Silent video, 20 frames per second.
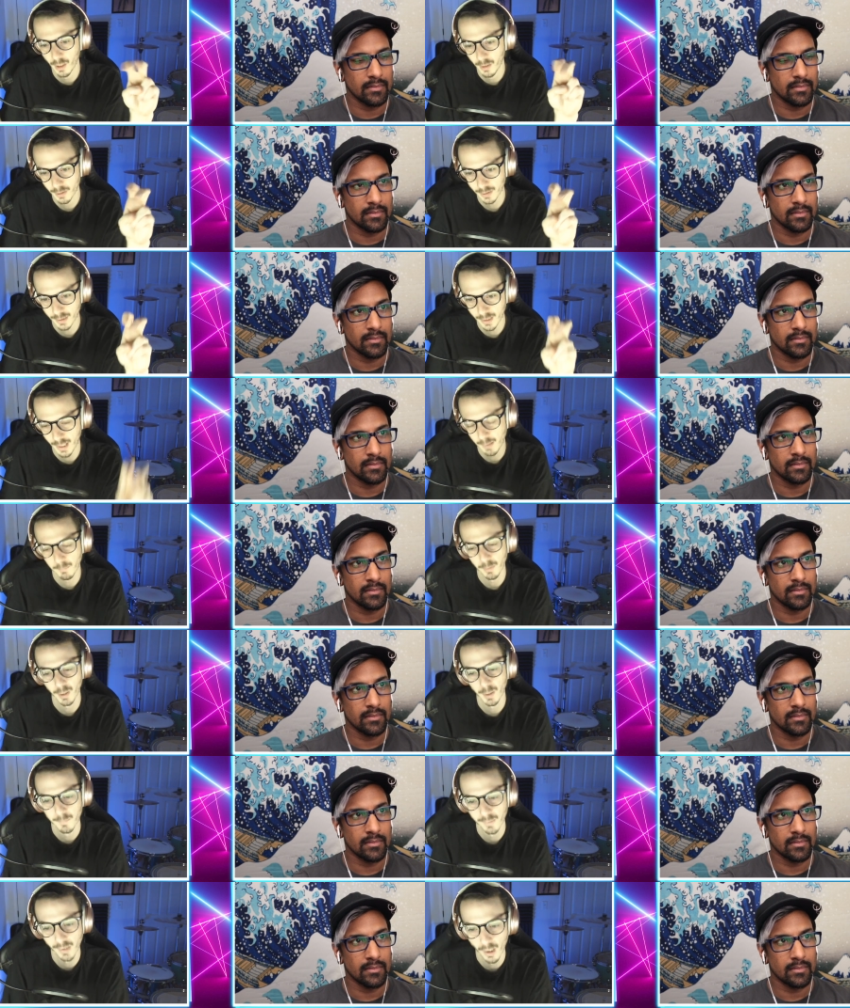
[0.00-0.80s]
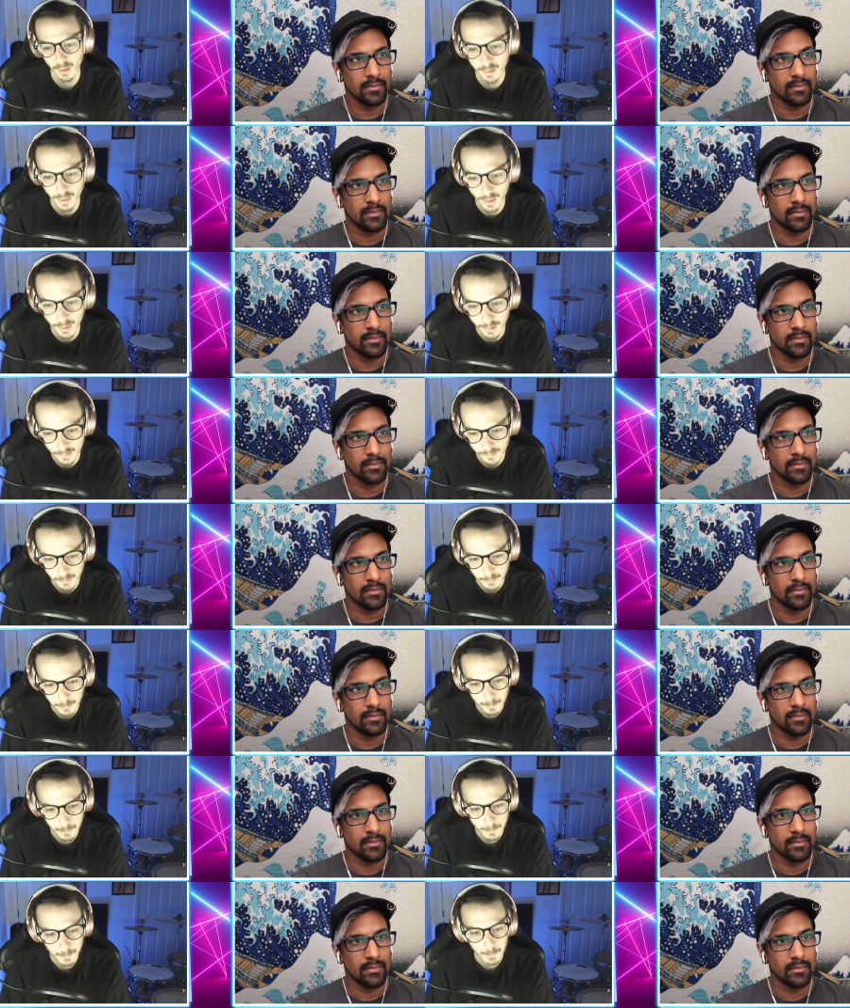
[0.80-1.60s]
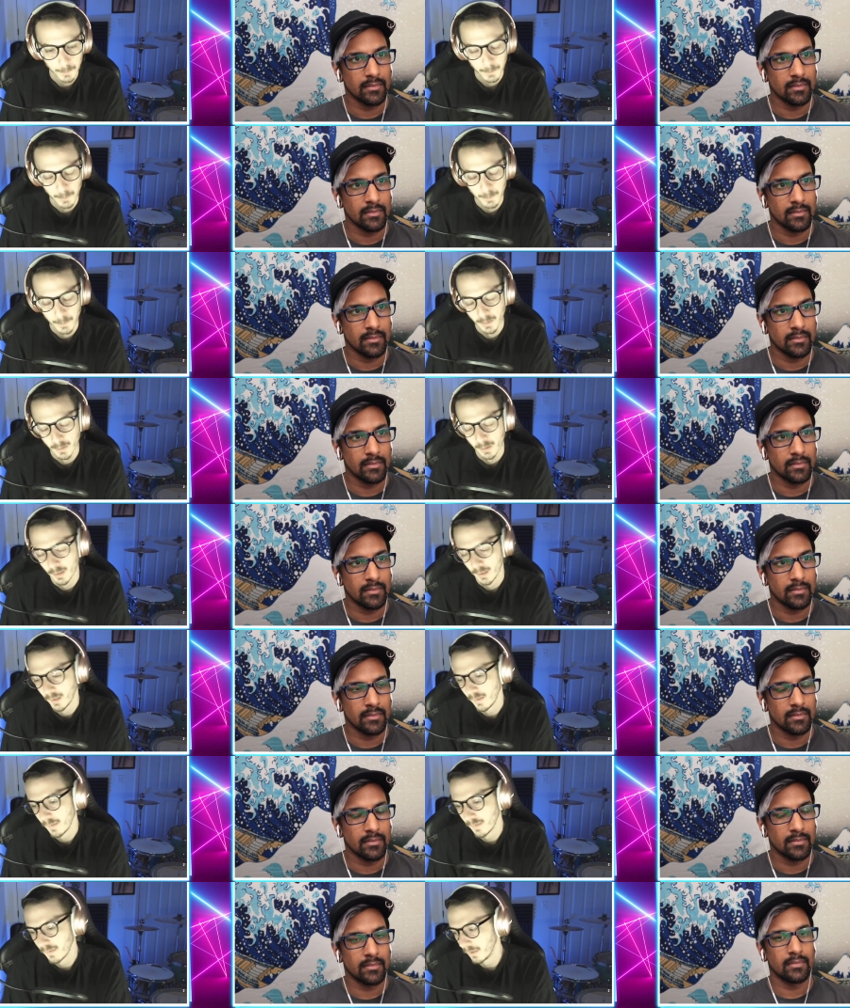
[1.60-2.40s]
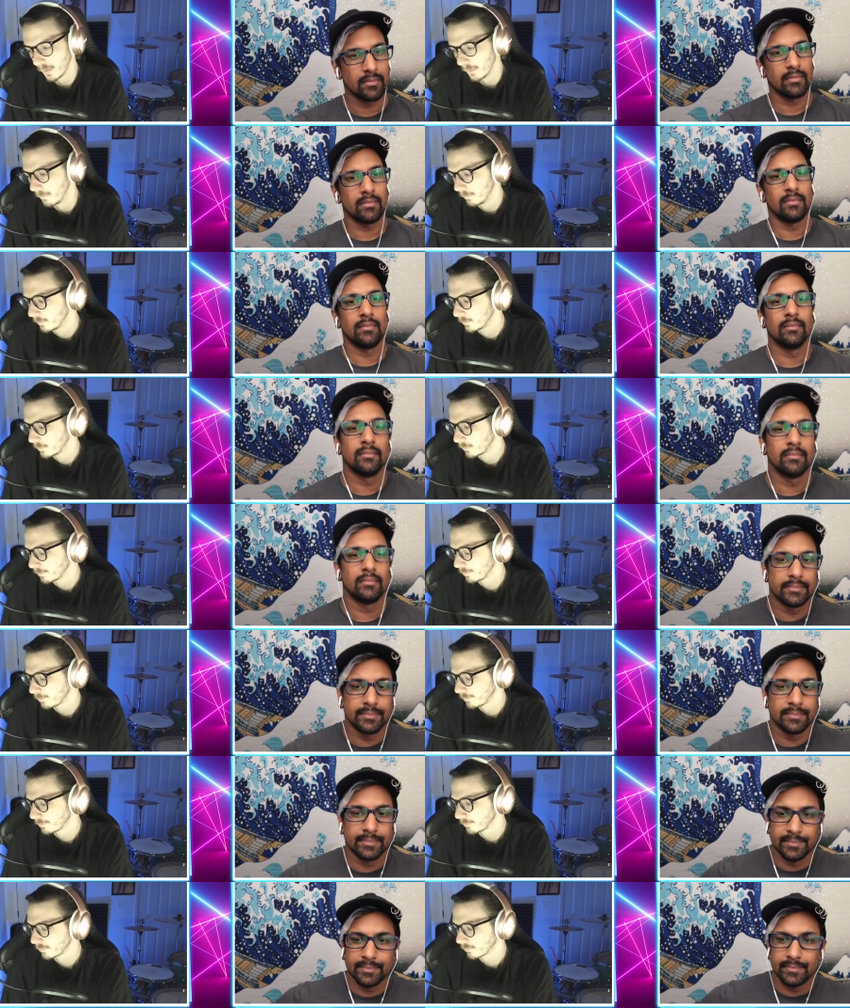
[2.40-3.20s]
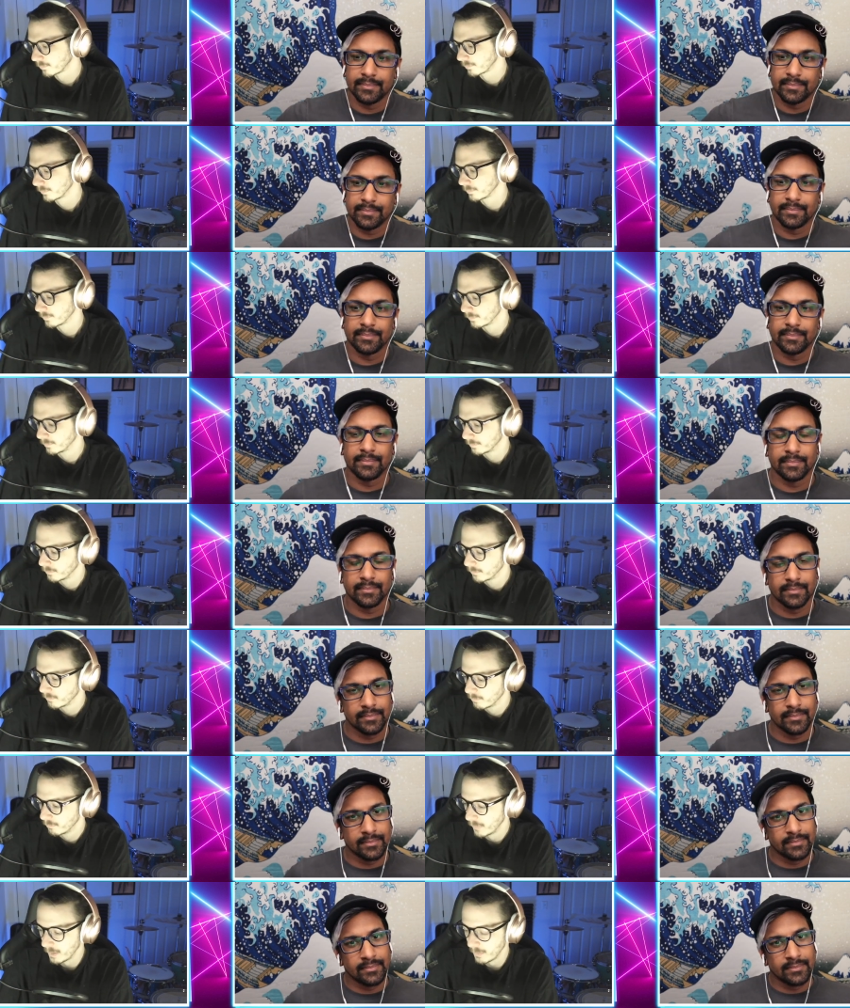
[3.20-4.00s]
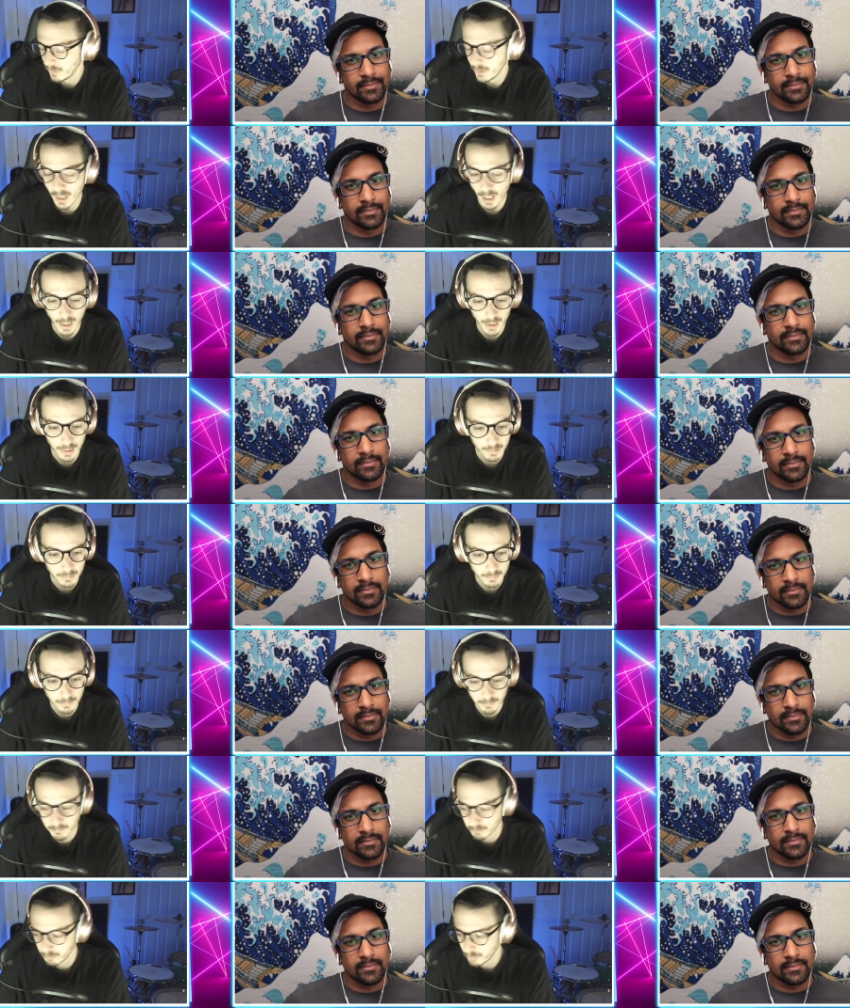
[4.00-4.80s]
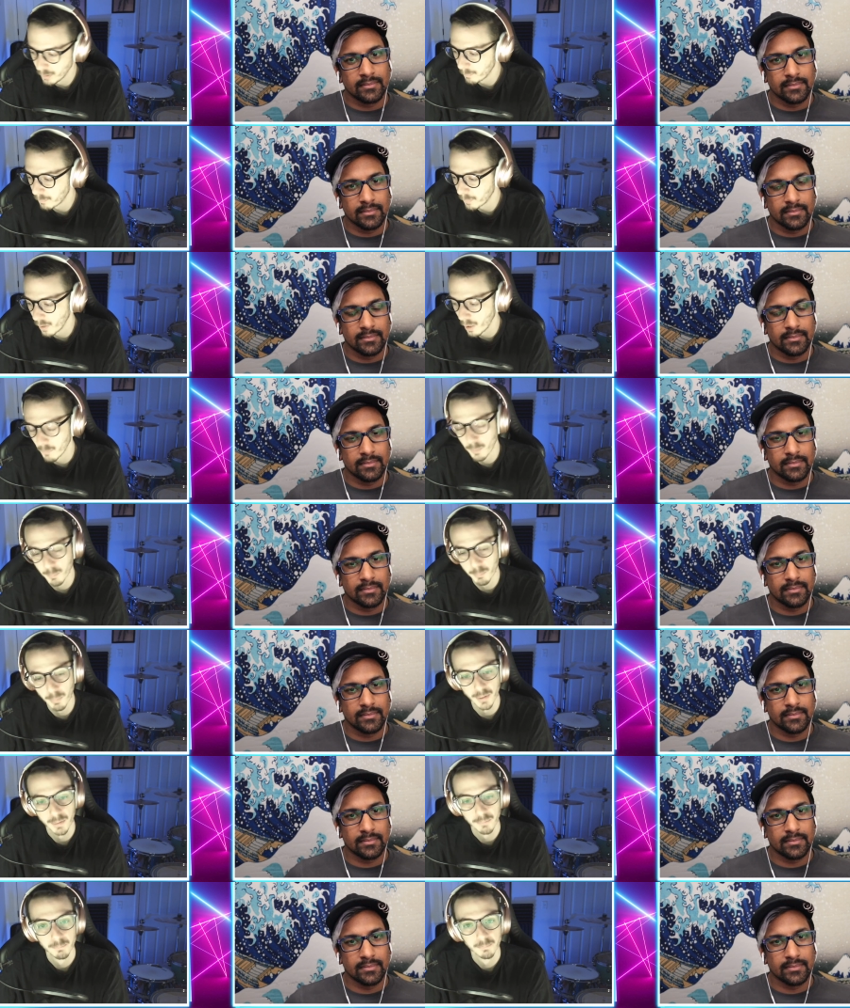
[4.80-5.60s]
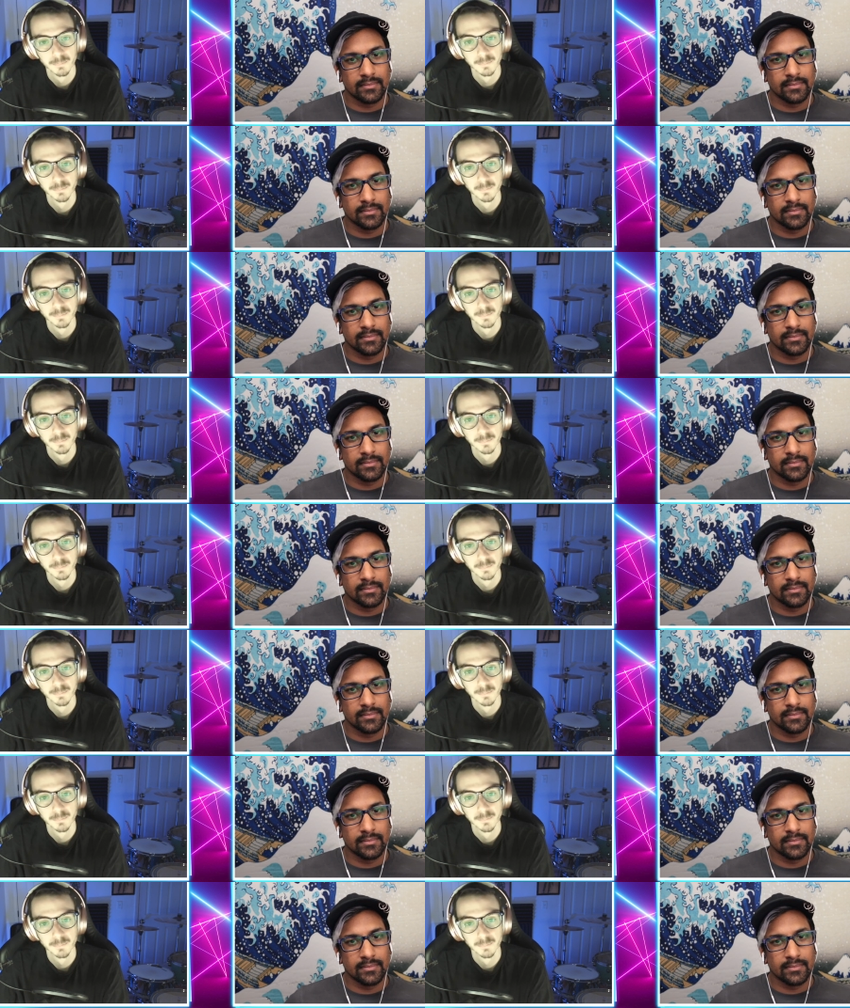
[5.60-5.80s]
Speaker 1: uh, game comes out next. So maybe not, but probably.